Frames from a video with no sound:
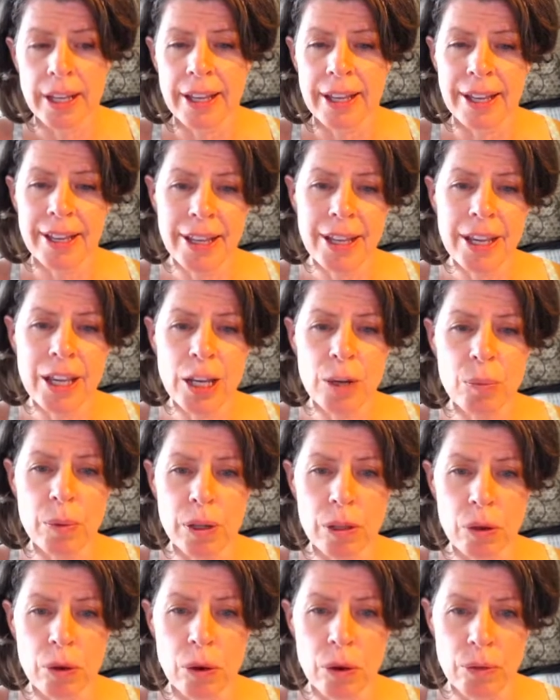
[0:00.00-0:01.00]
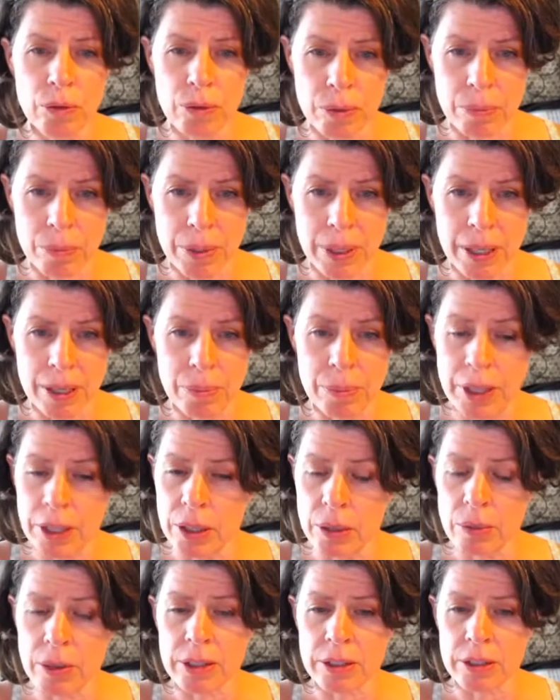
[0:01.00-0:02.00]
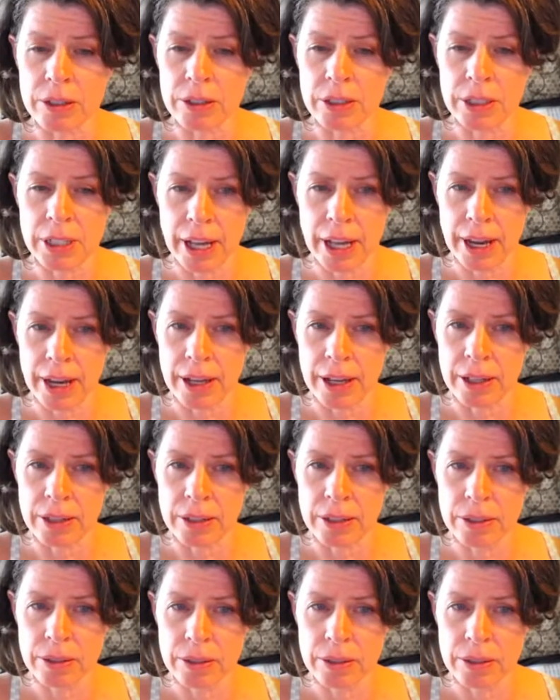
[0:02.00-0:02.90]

He can withhold from me, but you understand.